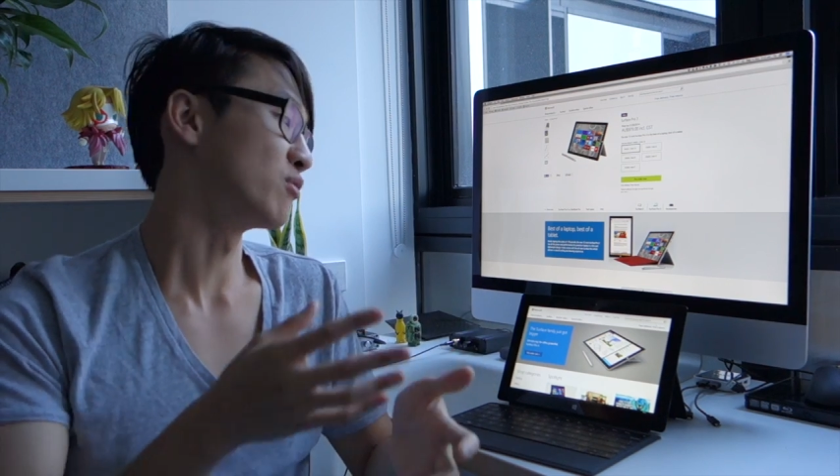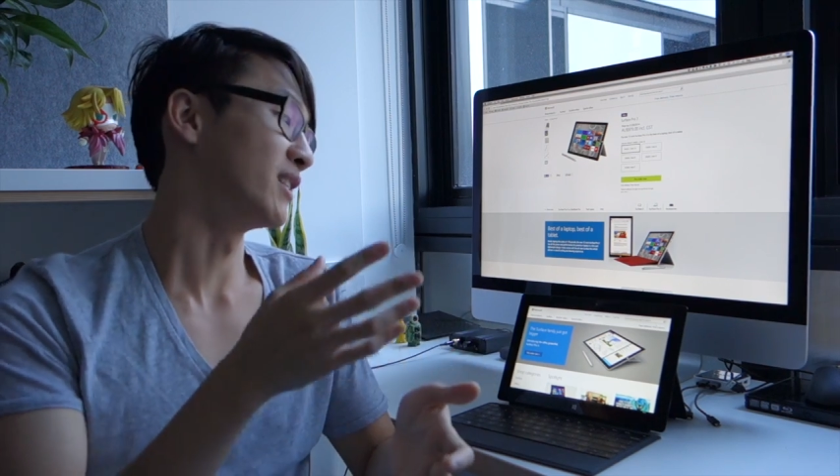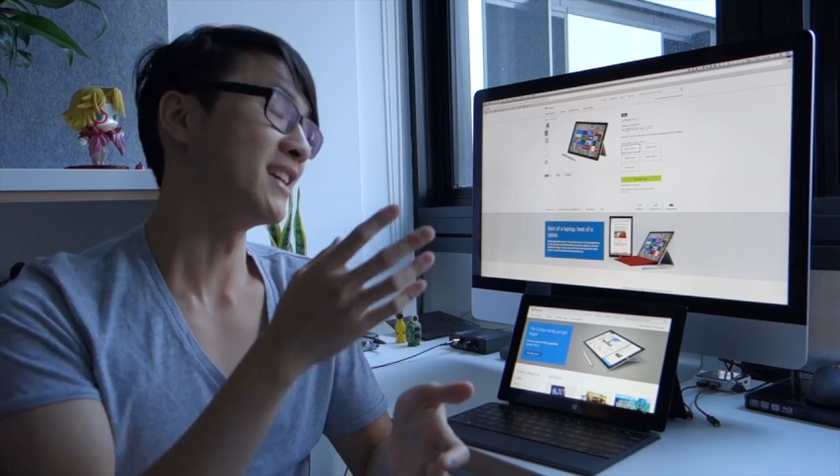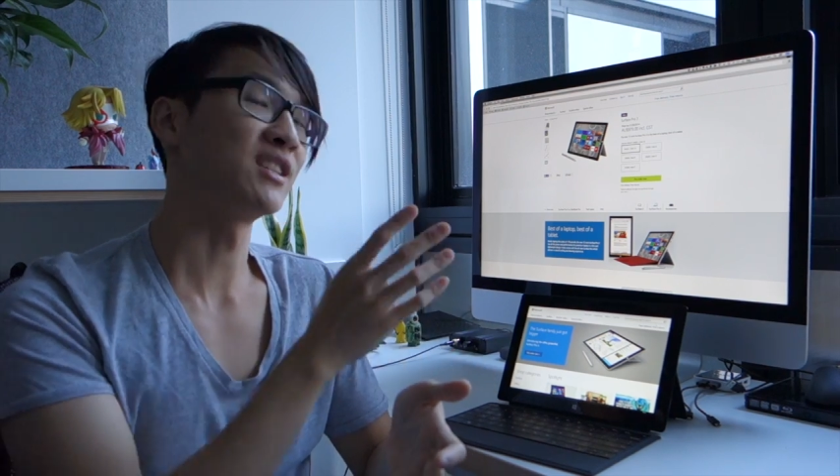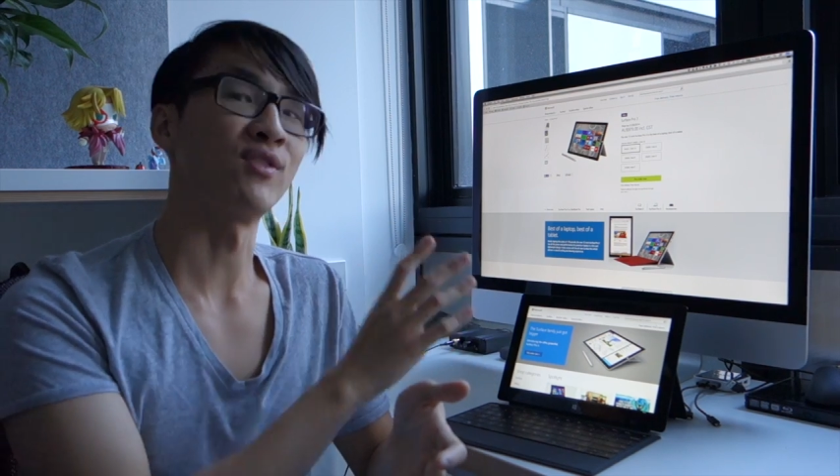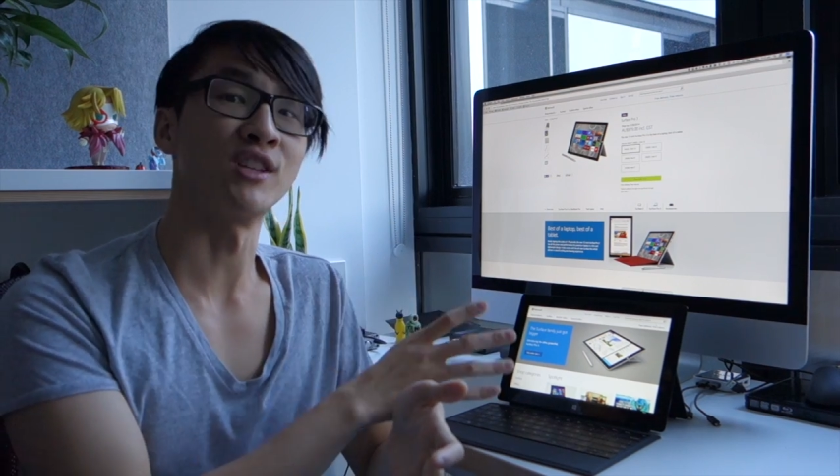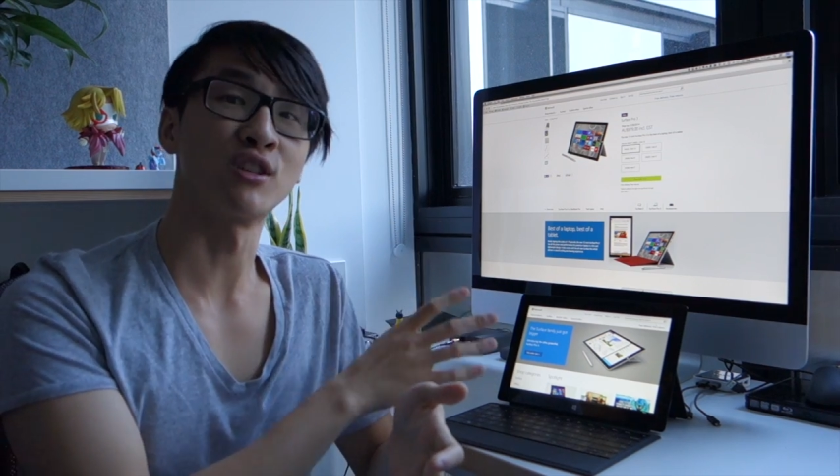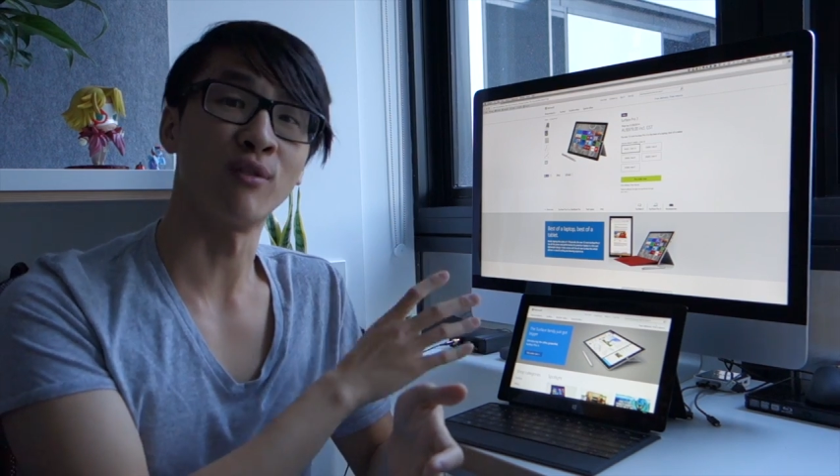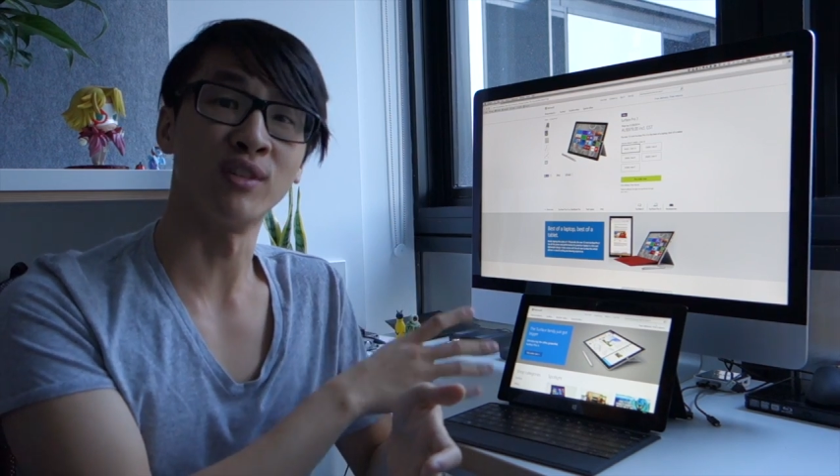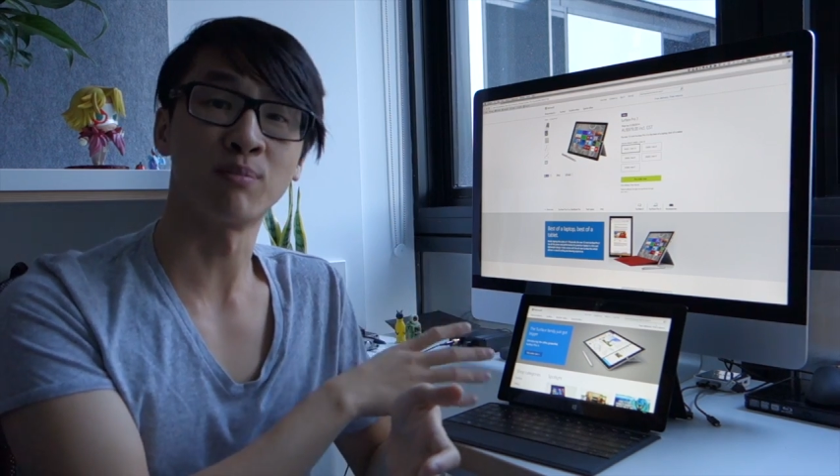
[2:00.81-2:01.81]
released for the
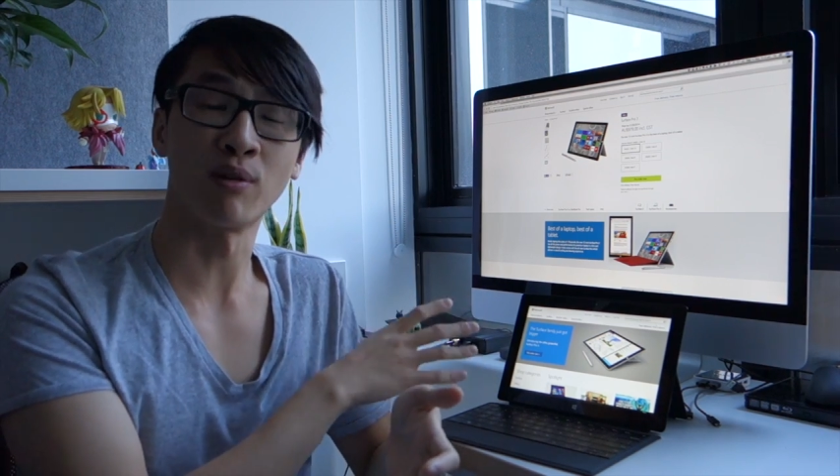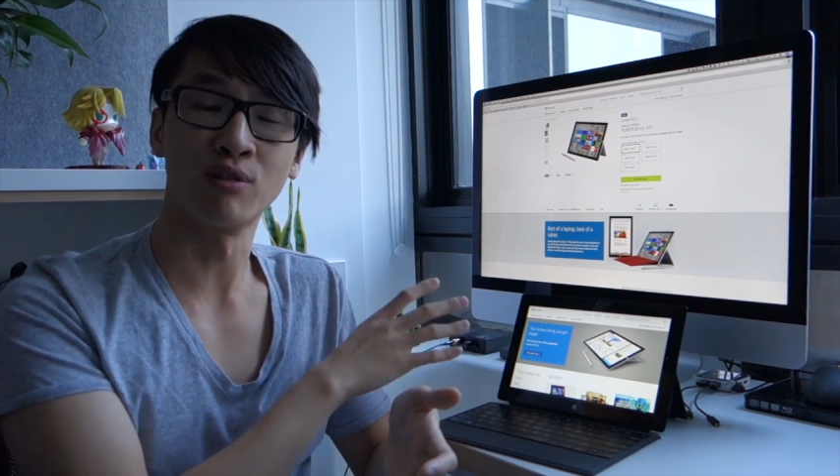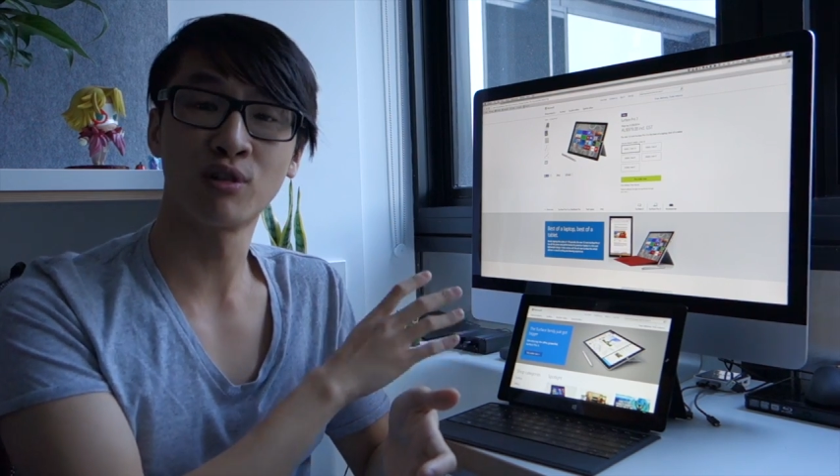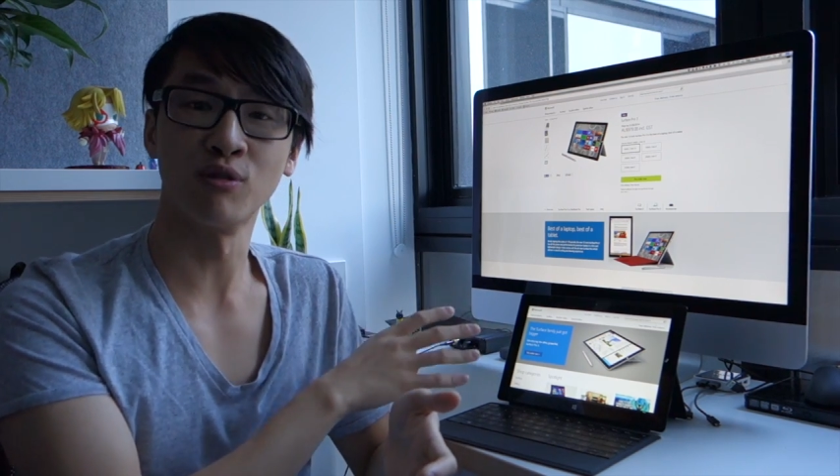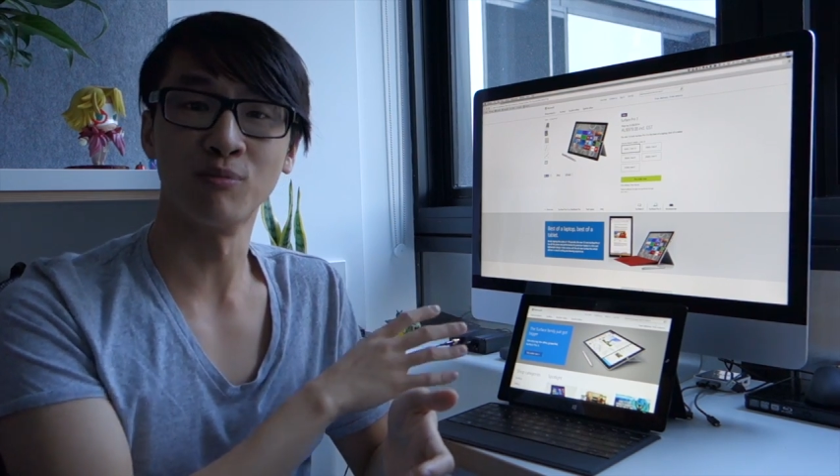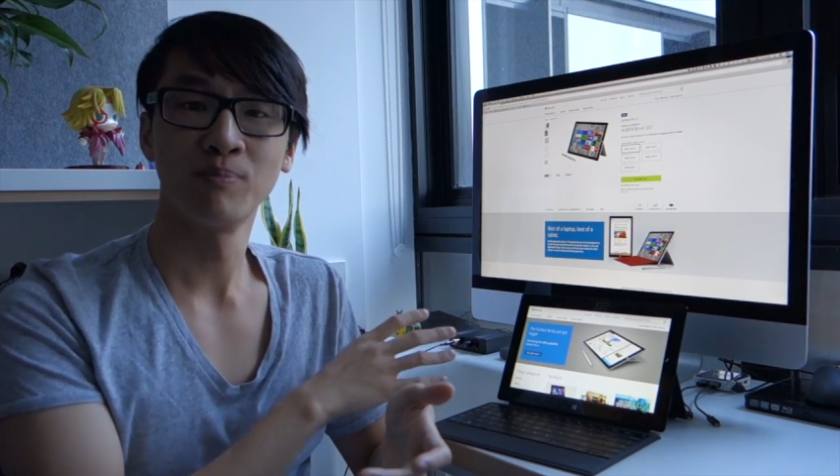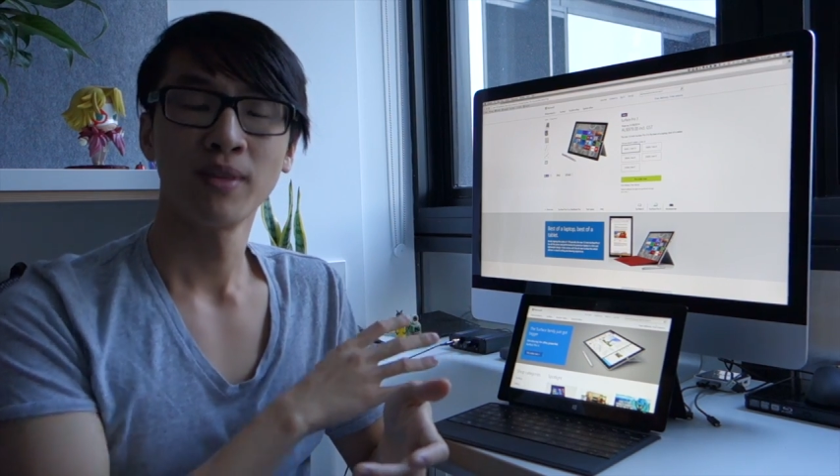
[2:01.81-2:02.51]
Surface Pro 2.